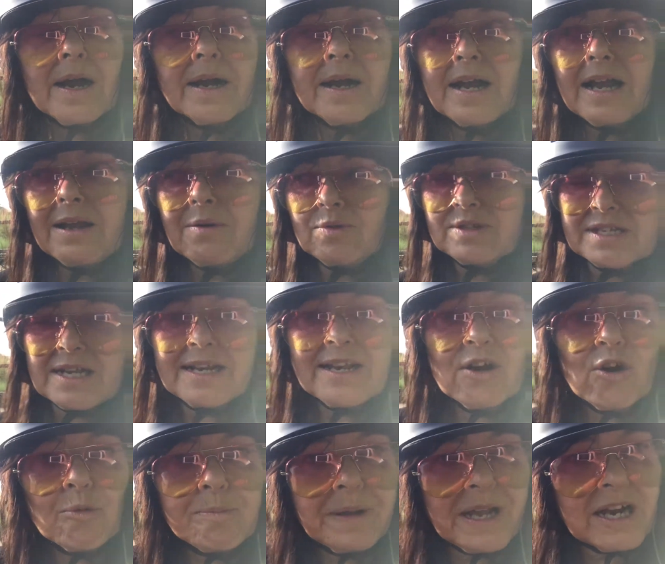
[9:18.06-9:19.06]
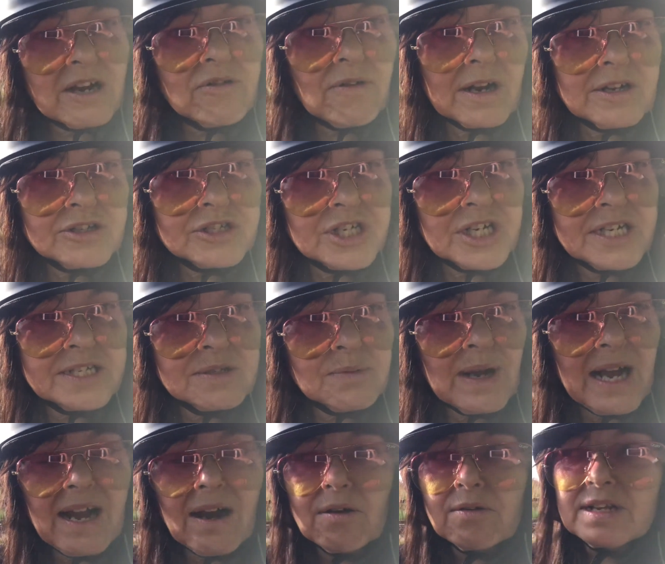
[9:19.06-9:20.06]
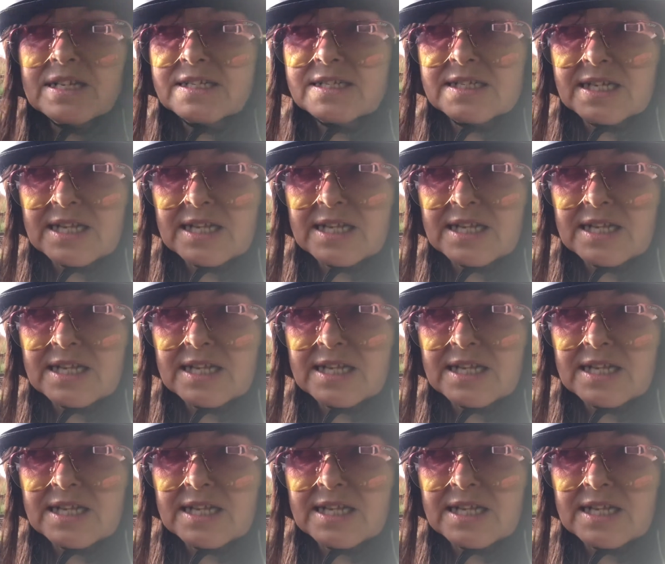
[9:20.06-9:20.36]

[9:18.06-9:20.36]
it was a little bit crunchy as well. Listen to